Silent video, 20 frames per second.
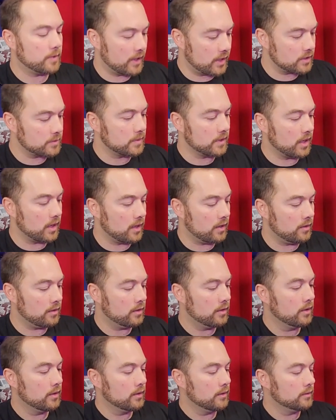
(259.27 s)
plasma
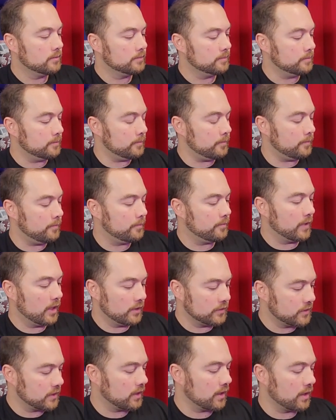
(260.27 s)
gun,
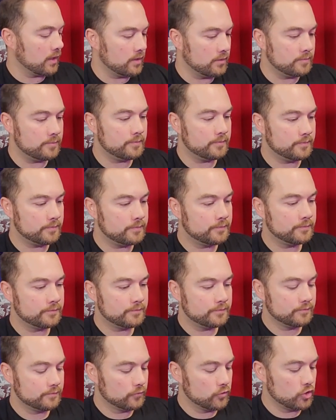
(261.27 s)
melta gun,
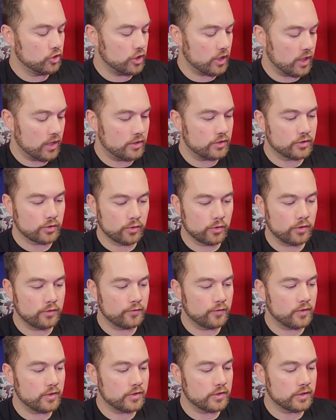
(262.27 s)
chain
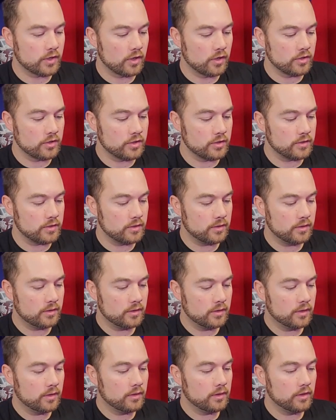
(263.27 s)
sword for the sergeant,
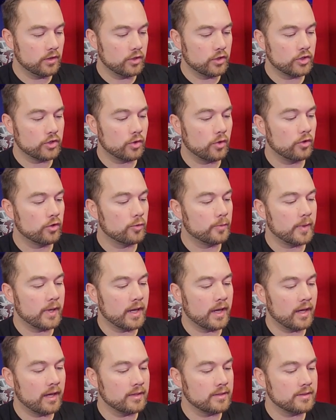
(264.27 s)
little shoulder
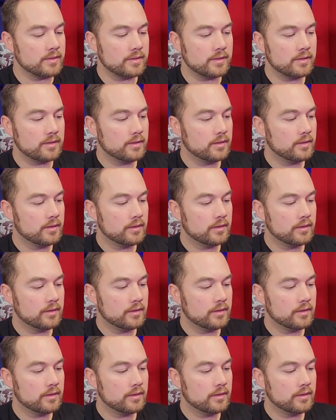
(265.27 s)
pads.